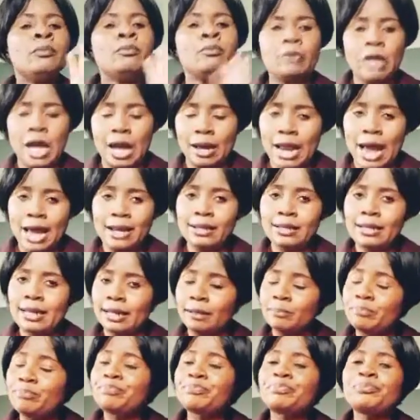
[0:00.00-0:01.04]

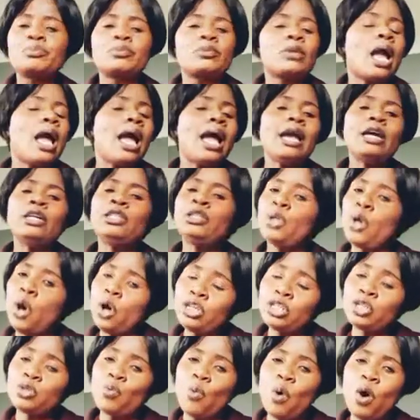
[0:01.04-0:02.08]
And
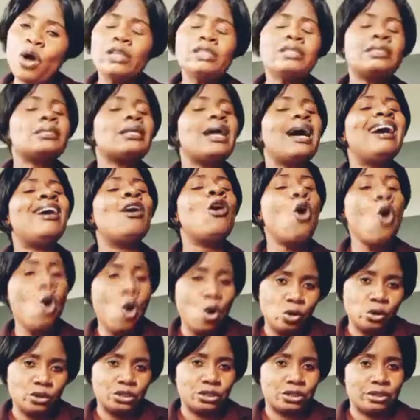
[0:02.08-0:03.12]
those ones
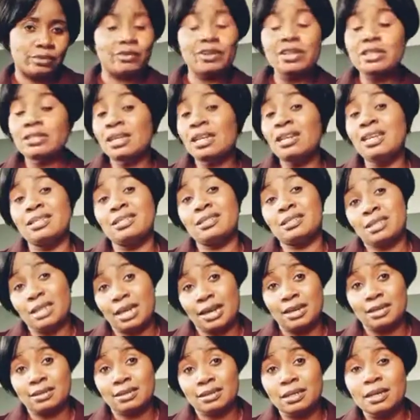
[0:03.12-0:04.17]
hold. Reason is
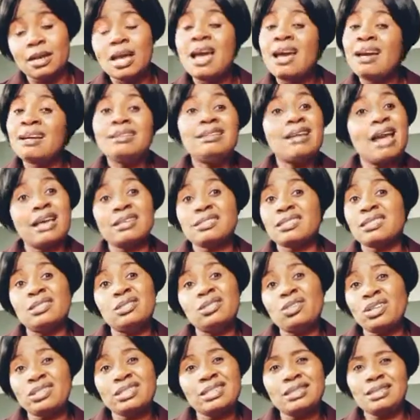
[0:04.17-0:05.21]
this. There is
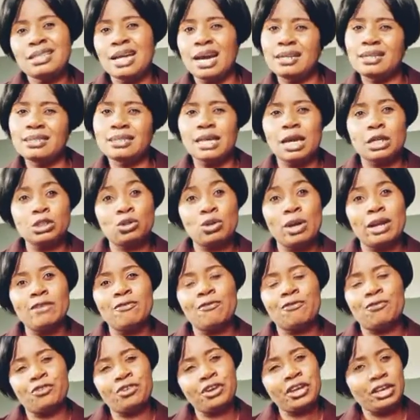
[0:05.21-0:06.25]
nothing that is
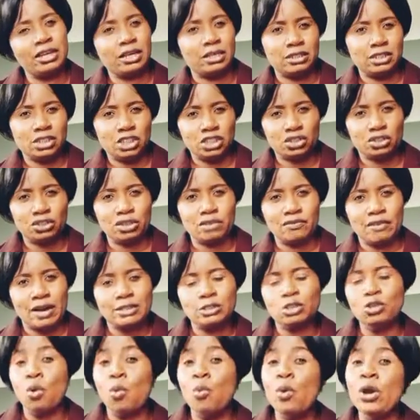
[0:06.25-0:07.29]
actually free in this
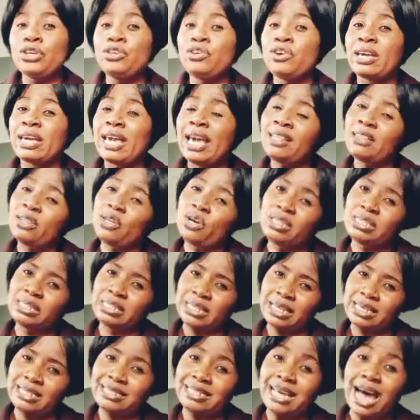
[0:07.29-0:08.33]
universe. So when you get those
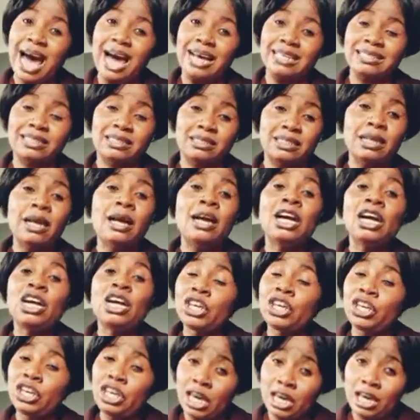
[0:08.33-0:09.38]
things as
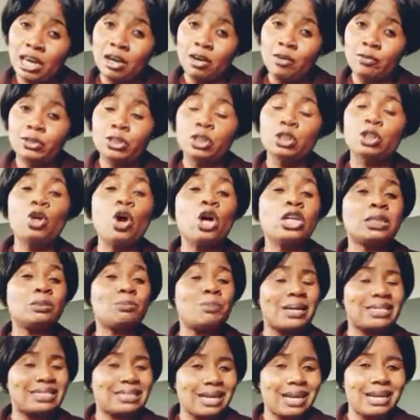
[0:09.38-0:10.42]
gift, those
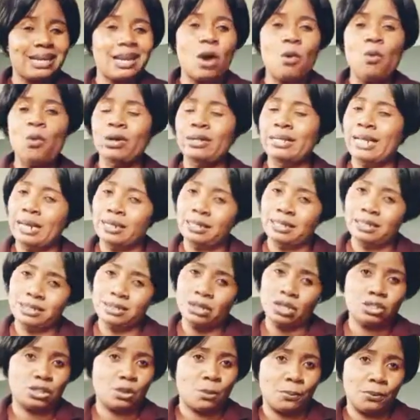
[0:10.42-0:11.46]
particular one that is
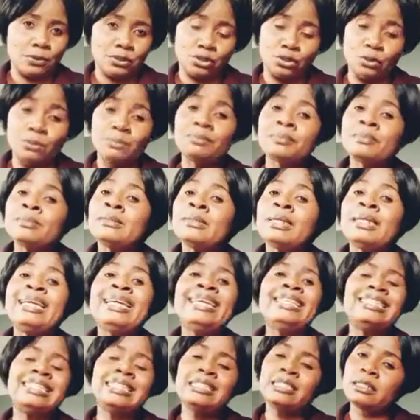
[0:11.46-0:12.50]
not supposed to,
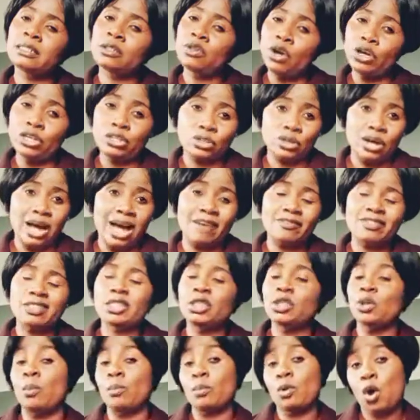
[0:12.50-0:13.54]
it is going to have
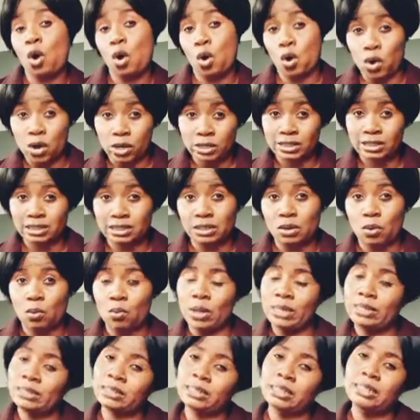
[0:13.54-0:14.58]
some
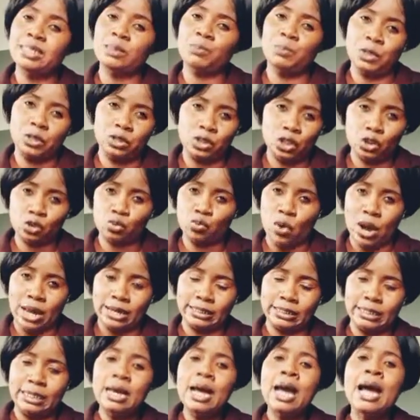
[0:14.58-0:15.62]
consequences
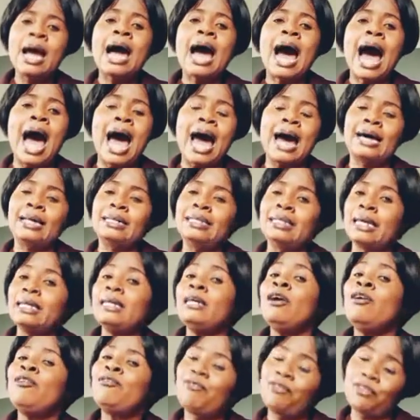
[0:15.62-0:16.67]
spiritually. And
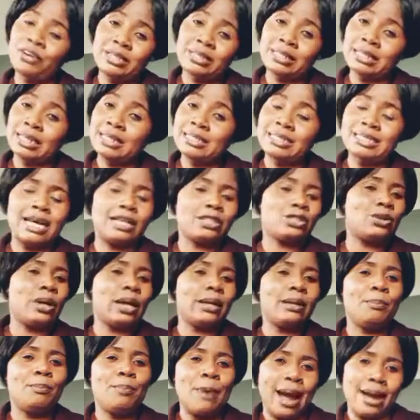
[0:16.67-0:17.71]
the free things
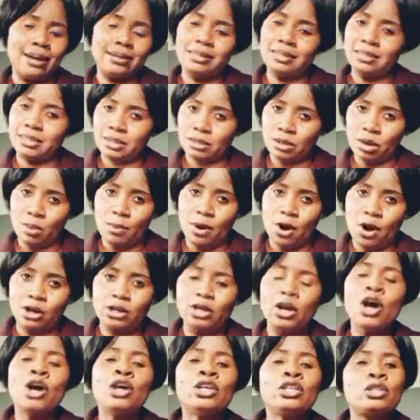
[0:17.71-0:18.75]
actually buy the
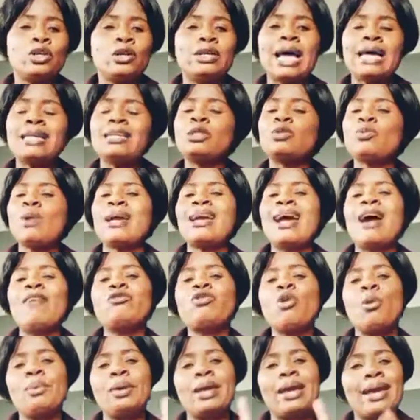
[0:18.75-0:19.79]
stomach. So that is why you
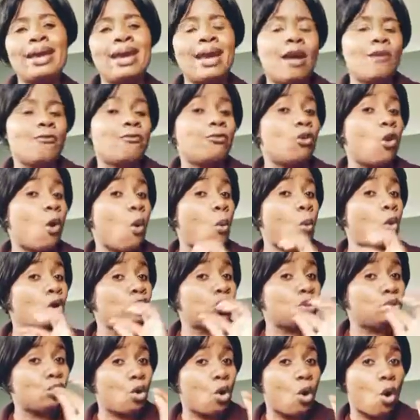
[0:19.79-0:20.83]
have to be careful of
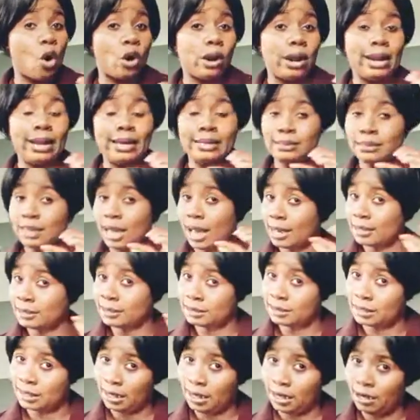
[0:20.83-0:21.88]
what you collect
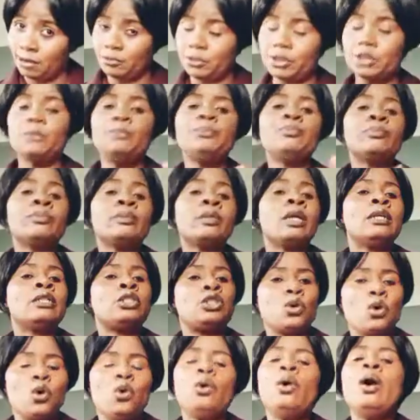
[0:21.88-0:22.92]
as gift.
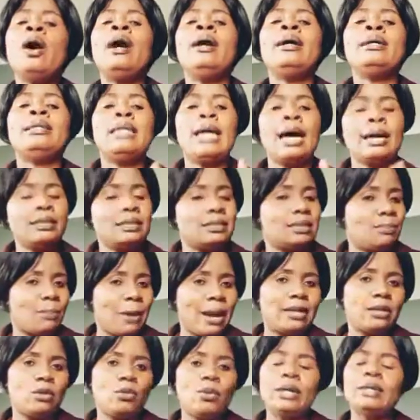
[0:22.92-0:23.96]
So that is
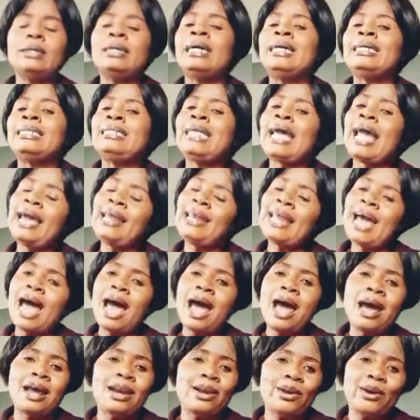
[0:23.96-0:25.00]
by the way. Then
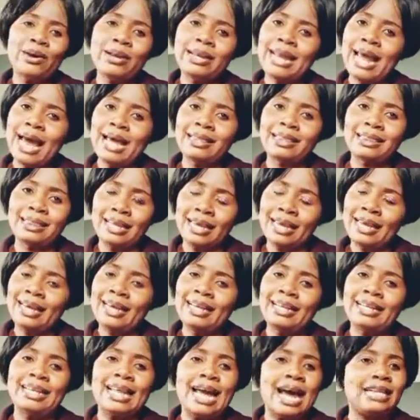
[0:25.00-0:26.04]
another
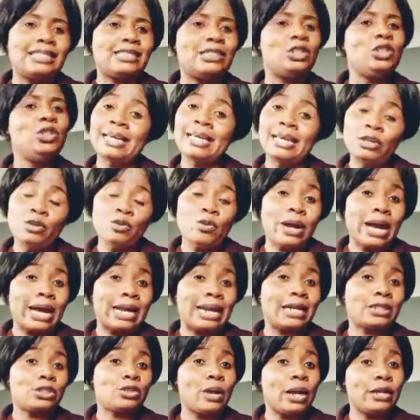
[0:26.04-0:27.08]
thing that you
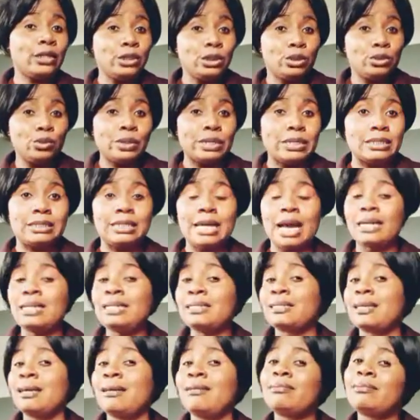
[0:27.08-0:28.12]
can actually do is, there
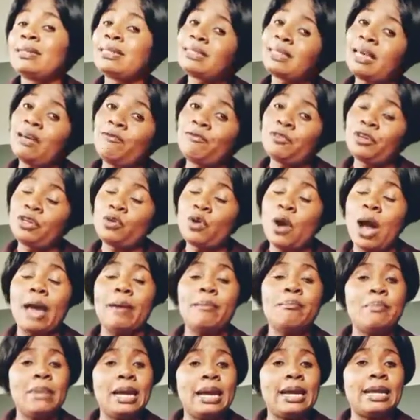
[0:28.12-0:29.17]
is a recent video I
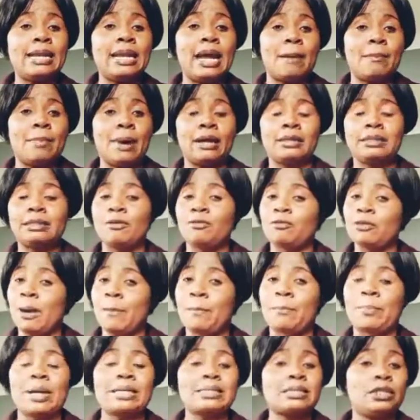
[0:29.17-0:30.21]
made about if
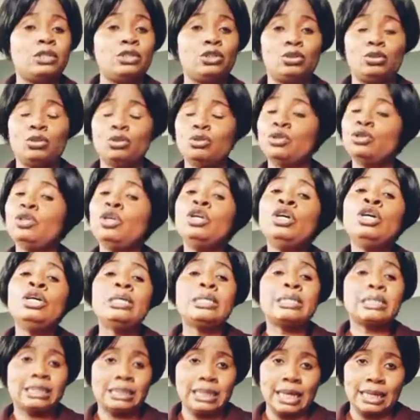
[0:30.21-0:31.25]
you're passing through
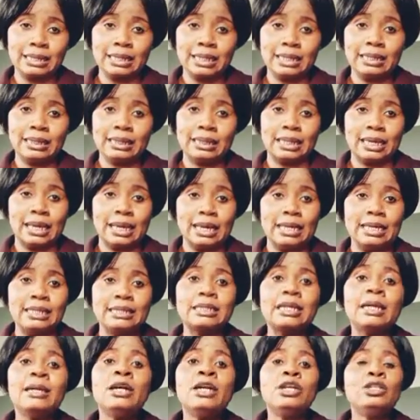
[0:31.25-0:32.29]
certain
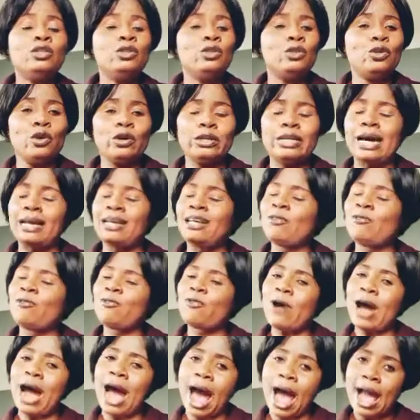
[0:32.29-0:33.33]
things, you know that
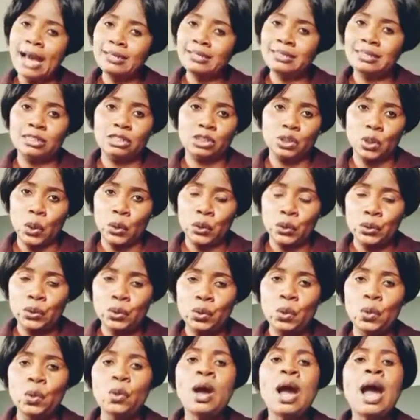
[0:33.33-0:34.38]
evil eyes is on
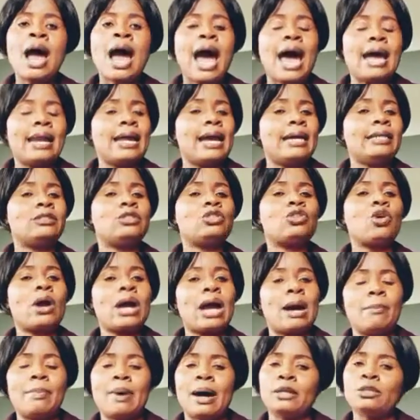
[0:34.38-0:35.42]
you, and I talk
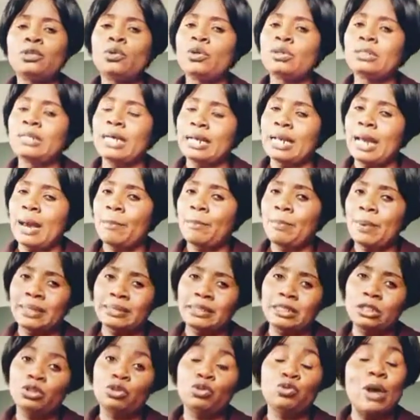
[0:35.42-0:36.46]
about those that are
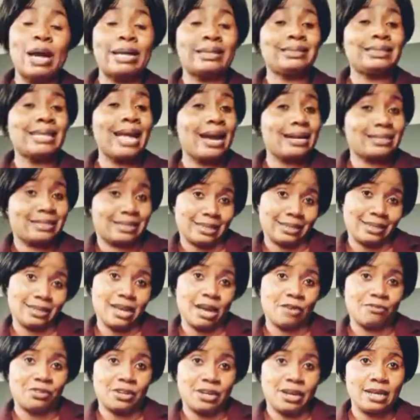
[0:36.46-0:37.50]
passing through attacks in
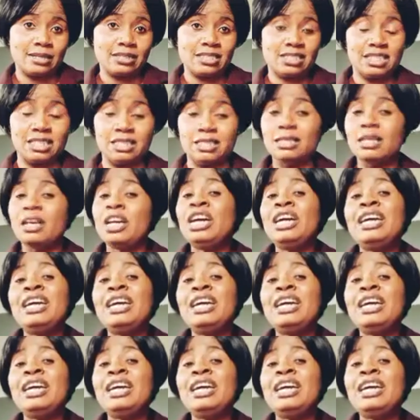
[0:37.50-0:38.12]
their finances.